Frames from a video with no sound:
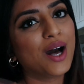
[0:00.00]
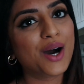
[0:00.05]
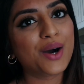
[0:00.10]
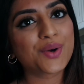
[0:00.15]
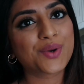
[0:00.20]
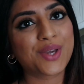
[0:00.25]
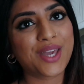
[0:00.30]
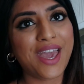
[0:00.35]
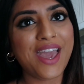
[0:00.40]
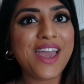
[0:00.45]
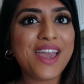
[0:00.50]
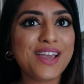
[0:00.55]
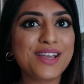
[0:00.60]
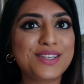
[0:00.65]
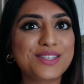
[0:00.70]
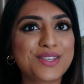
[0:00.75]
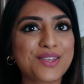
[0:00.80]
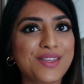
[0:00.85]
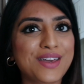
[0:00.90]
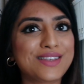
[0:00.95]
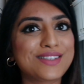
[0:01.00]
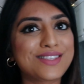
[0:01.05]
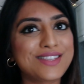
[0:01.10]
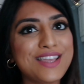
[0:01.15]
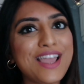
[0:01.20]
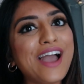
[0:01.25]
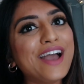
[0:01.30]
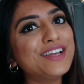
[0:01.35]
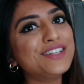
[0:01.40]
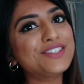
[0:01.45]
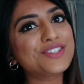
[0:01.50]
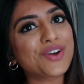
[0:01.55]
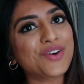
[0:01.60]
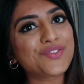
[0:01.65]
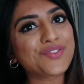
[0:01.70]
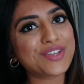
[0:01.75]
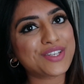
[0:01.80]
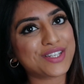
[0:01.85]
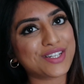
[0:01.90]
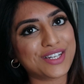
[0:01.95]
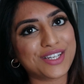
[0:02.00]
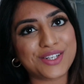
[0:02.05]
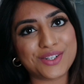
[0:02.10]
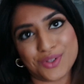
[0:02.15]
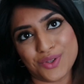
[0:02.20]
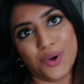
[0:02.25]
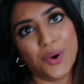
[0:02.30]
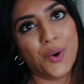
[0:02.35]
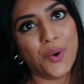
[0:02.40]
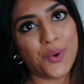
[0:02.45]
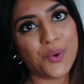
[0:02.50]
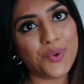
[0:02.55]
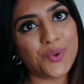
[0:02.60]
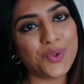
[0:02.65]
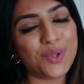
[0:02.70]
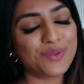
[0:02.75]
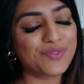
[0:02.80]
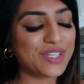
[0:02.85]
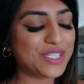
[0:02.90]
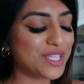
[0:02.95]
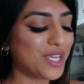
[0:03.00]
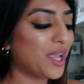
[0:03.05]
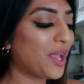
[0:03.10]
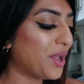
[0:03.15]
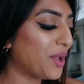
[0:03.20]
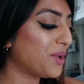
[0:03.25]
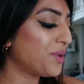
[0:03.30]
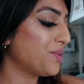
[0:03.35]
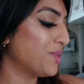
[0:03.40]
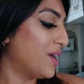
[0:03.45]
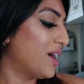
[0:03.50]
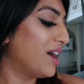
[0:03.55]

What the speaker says: Okay, so that's the end of this little haul video.